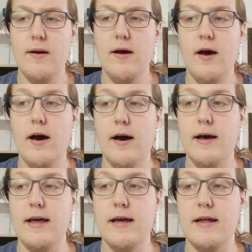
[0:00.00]

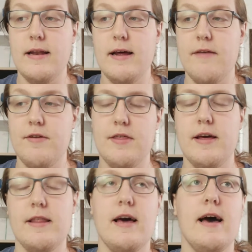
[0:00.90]

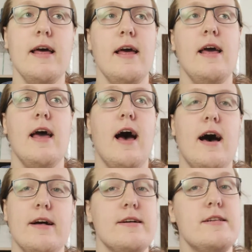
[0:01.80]
everything that
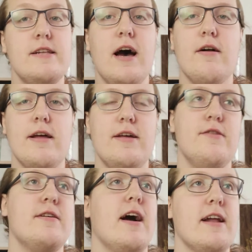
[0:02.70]
is now like,
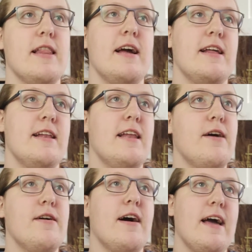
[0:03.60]
you
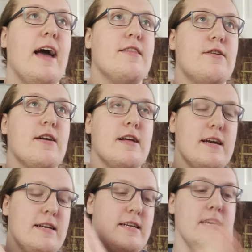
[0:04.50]
either
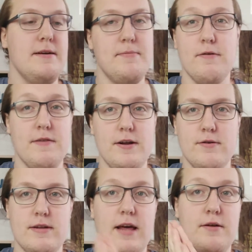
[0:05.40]
gotta deem your
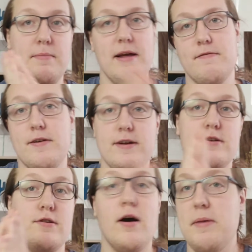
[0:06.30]
videos either made for
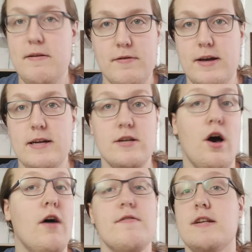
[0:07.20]
kids or not made for kids.
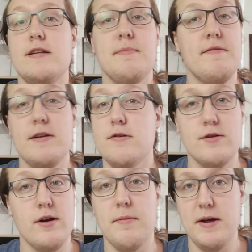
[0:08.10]
Obviously, my videos
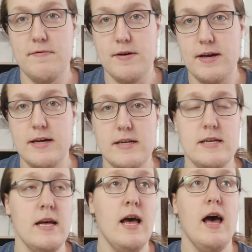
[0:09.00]
are not made for kids.
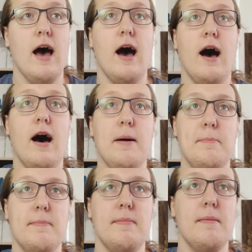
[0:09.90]

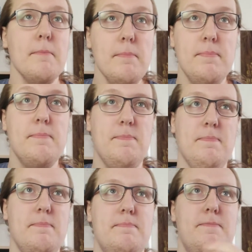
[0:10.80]
I'm
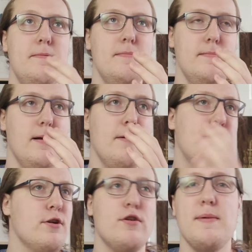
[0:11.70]

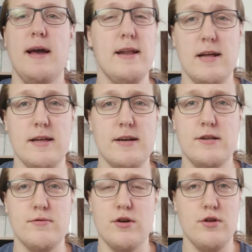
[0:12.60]
pretty sure my
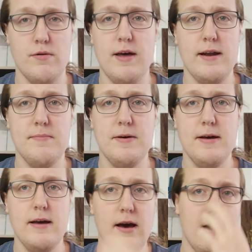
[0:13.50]
analytics sort of show that a
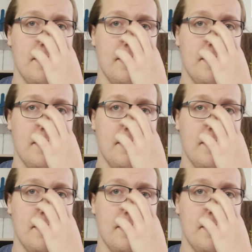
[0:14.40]
bit.